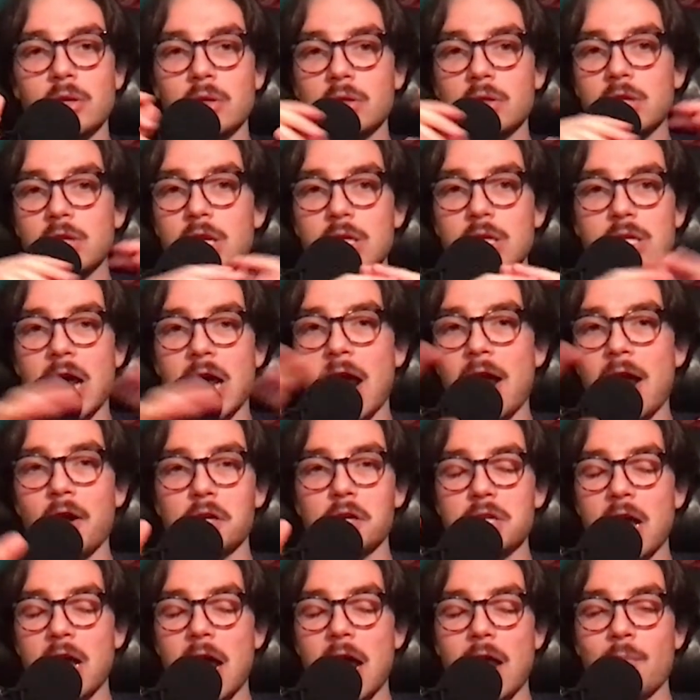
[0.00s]
the entire
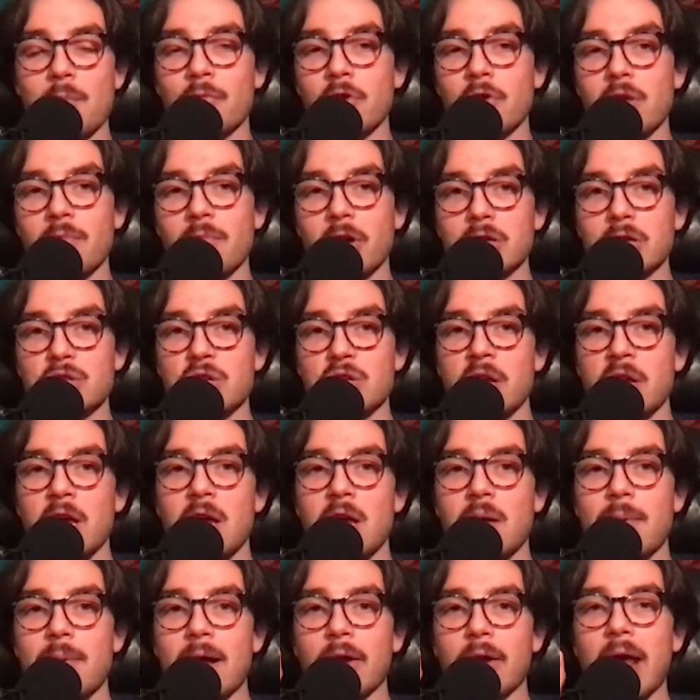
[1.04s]
time pretty much
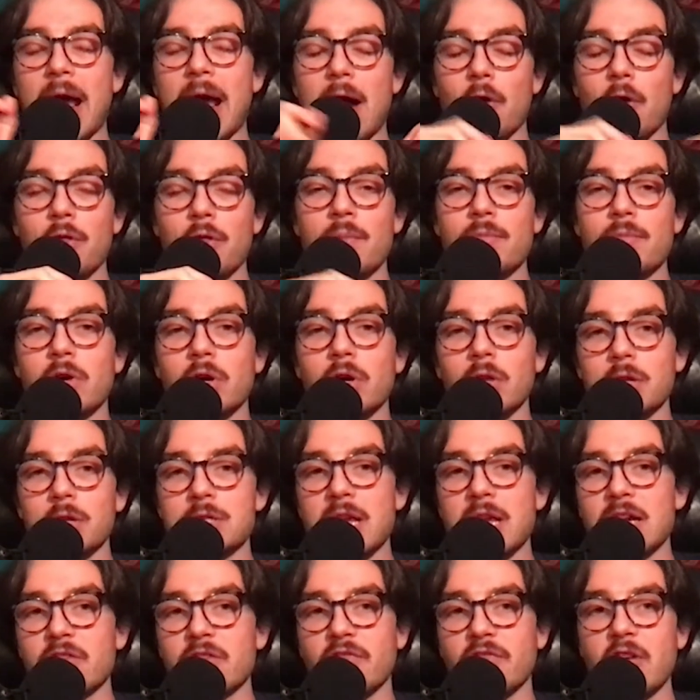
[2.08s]
about how the Marlins
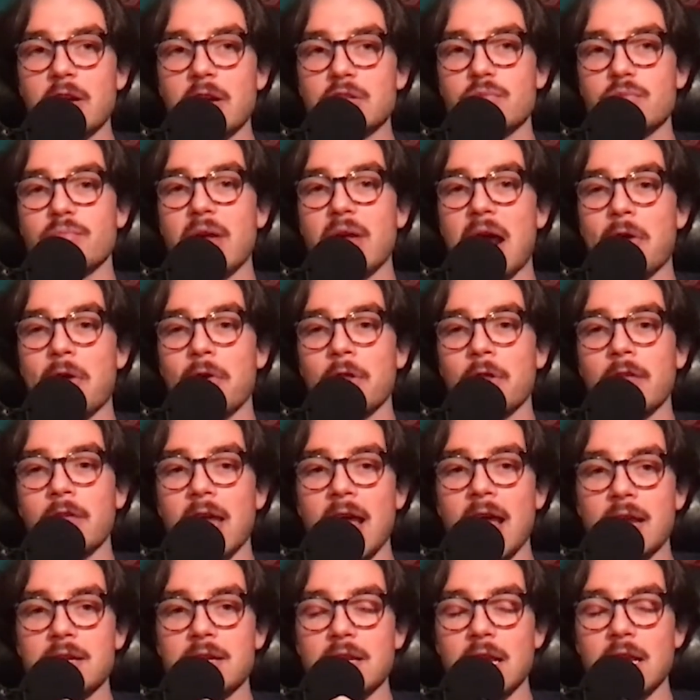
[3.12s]
had to find some power. They
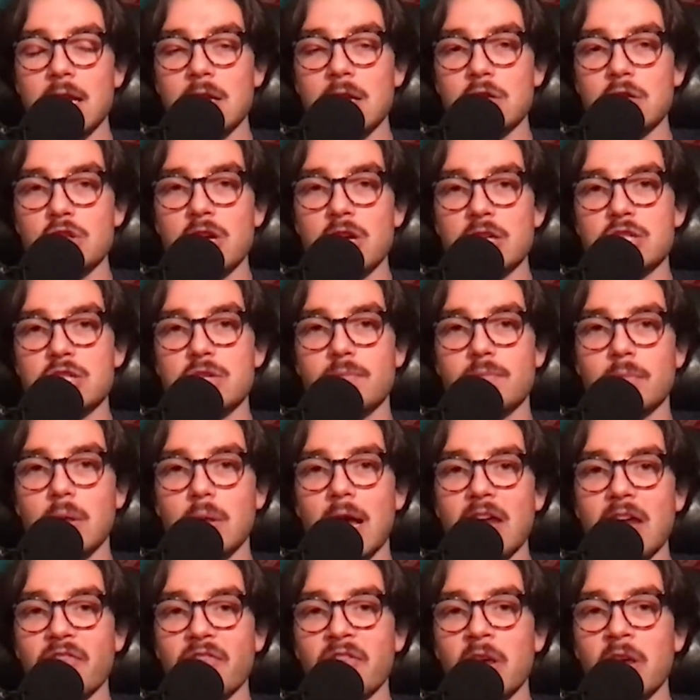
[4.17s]
had to inject some
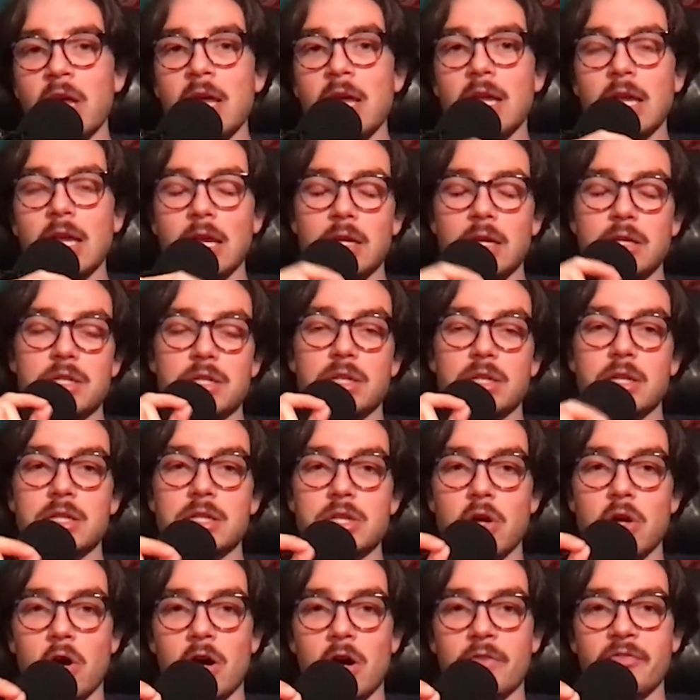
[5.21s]
life into this
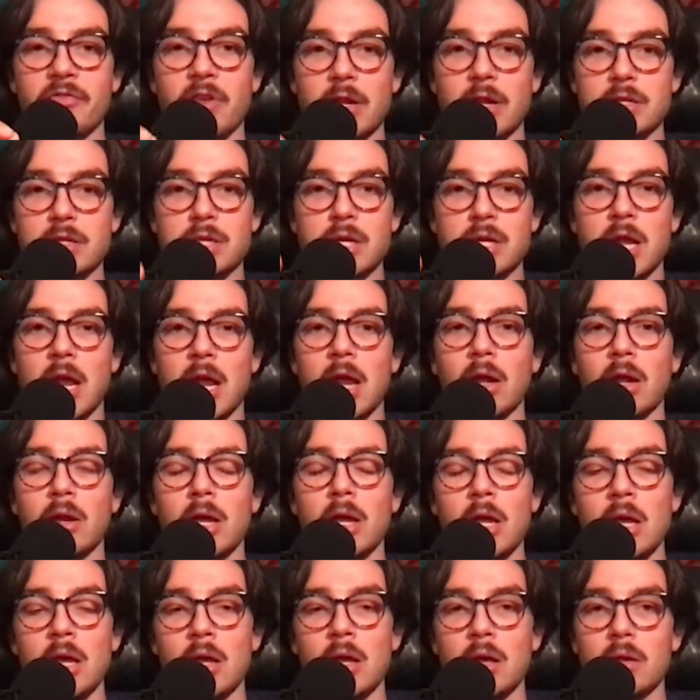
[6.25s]
offense. And
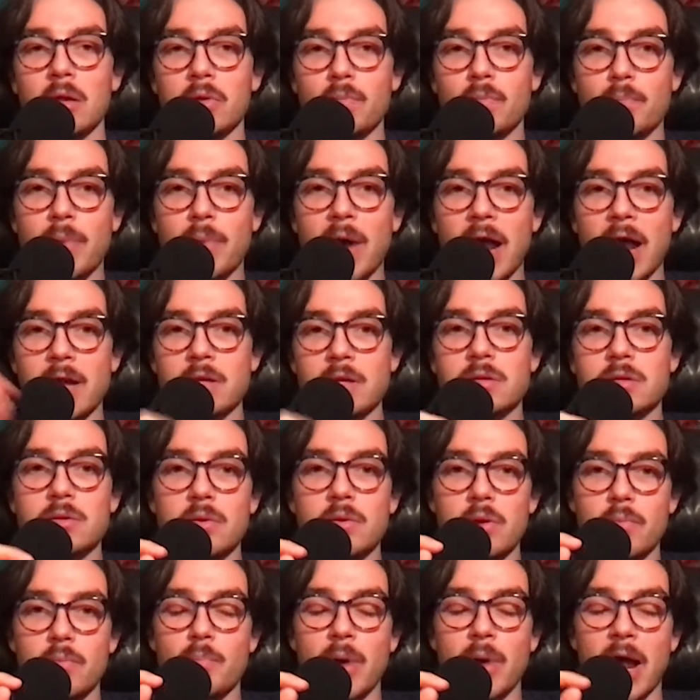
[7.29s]
by
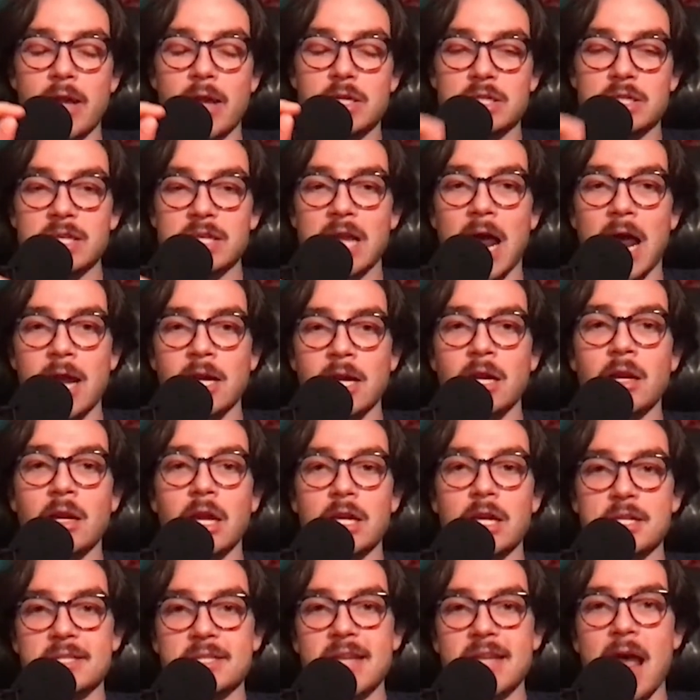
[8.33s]
by signing
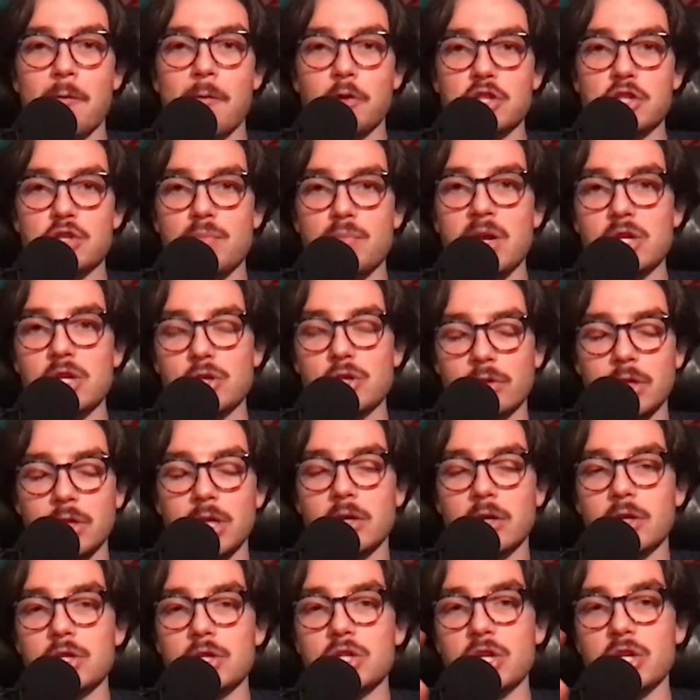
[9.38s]
established major
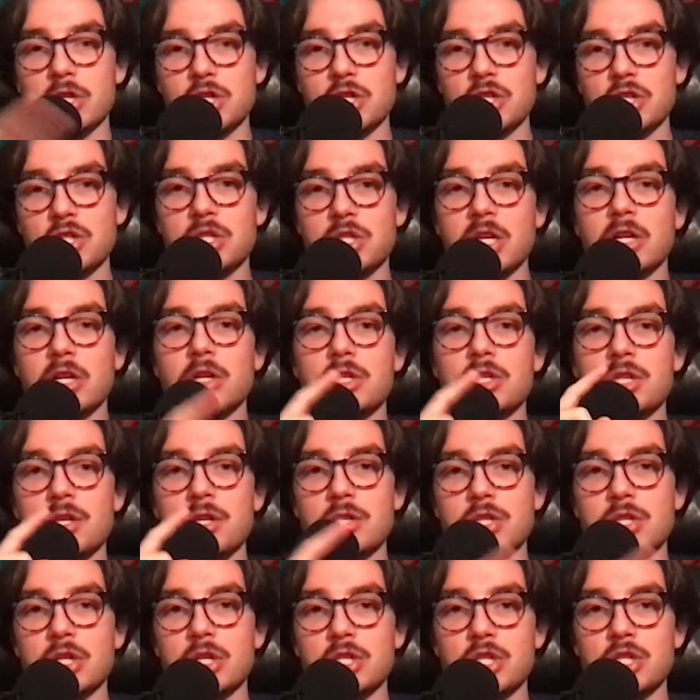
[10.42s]
leaguers such as Dickerson,
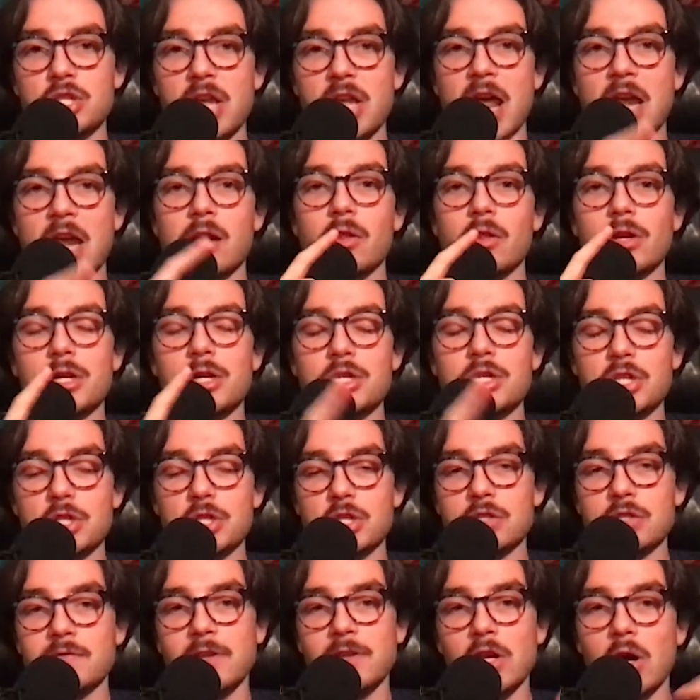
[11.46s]
such as Aguilar, such
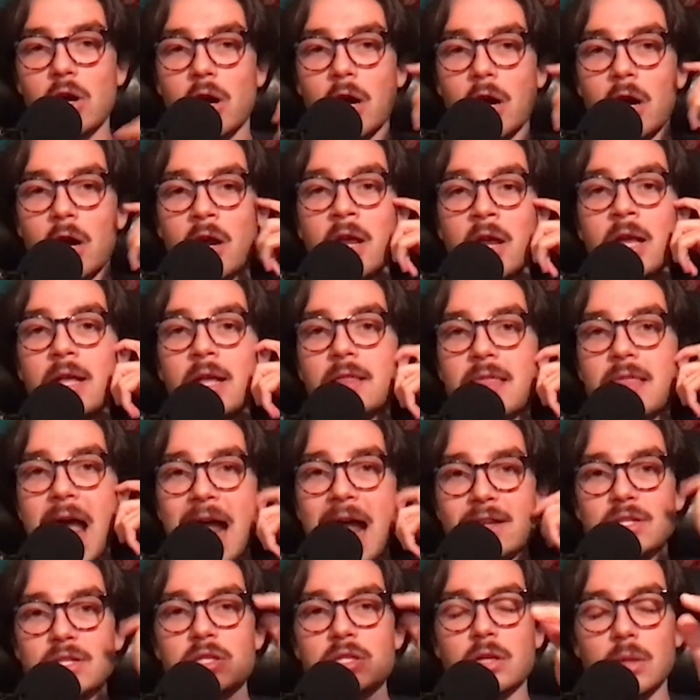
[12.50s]
as Villar,
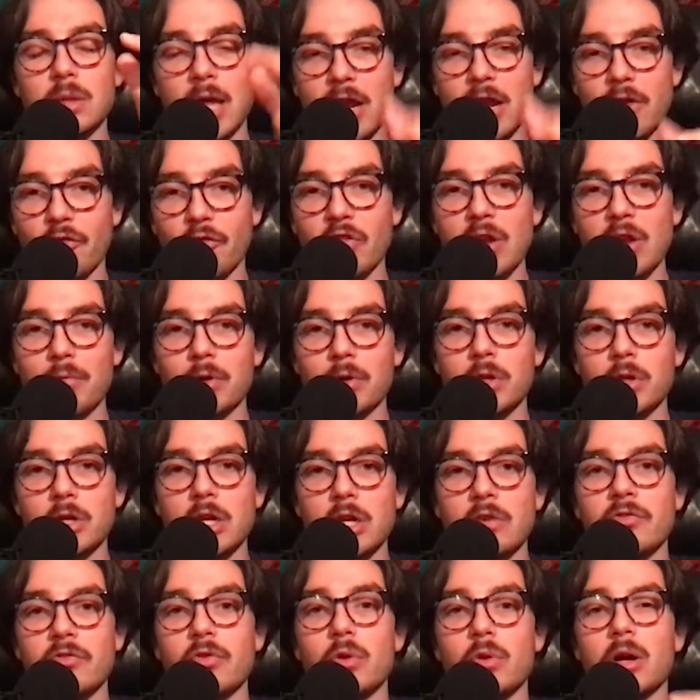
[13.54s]
that's the life they were
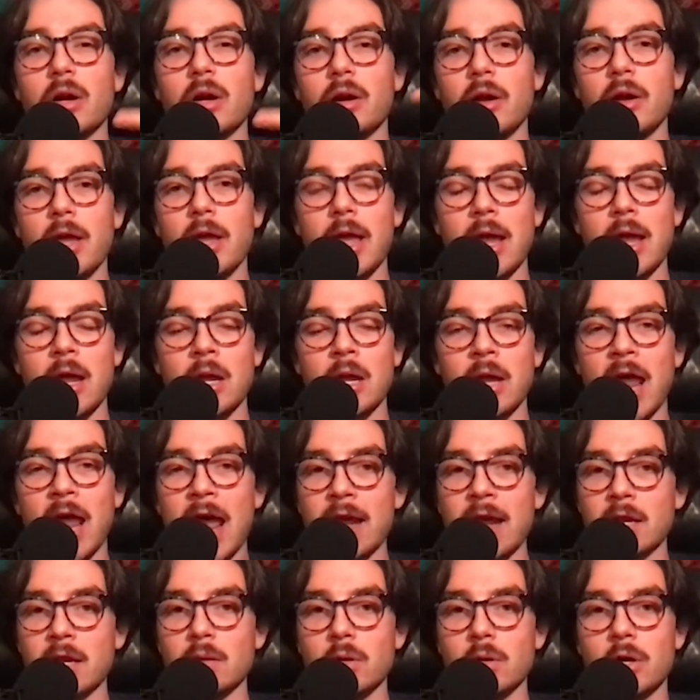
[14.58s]
looking for. And
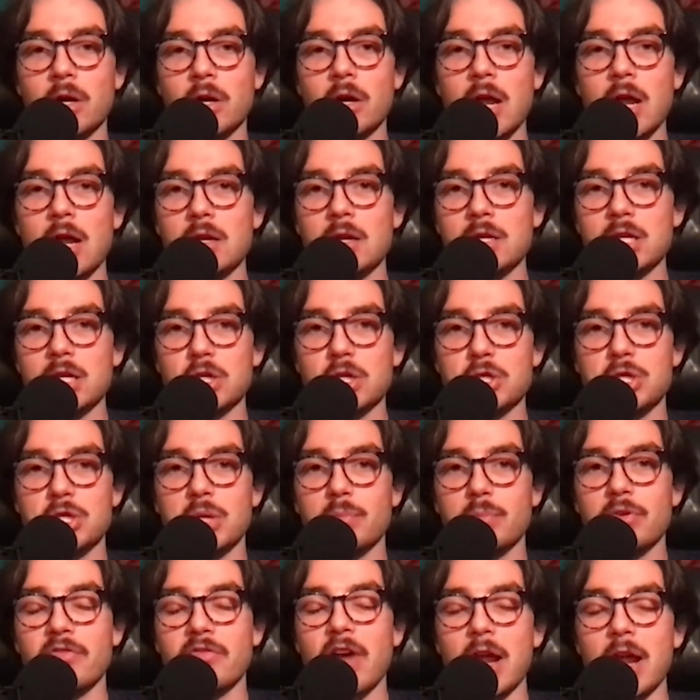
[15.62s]
Aguilar and
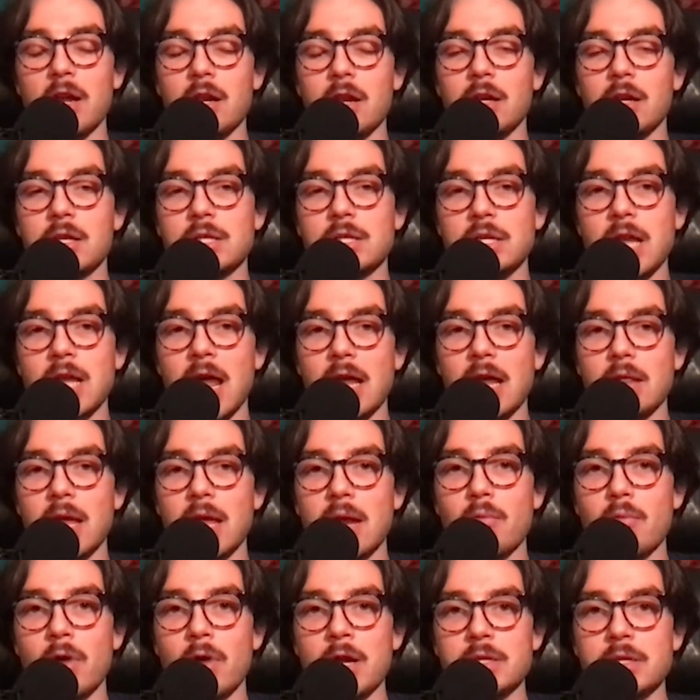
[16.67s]
Dickerson provided it today.
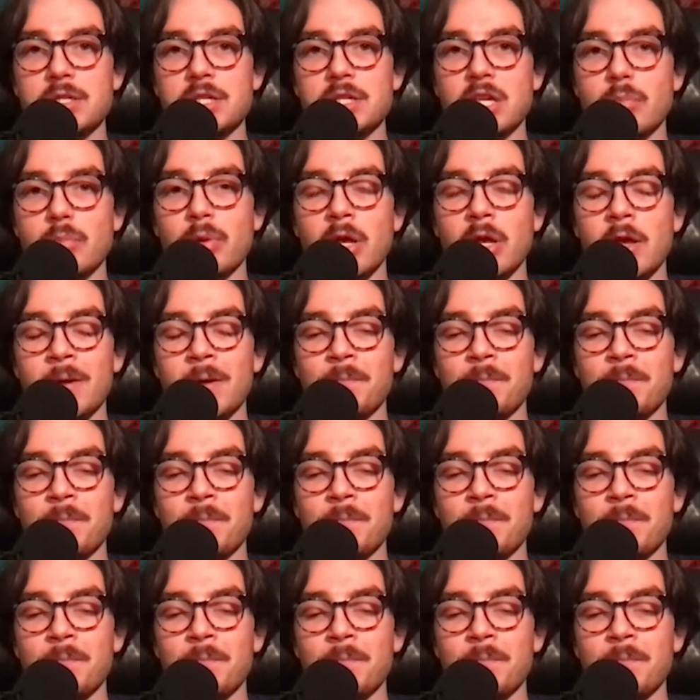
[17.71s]
They went deep.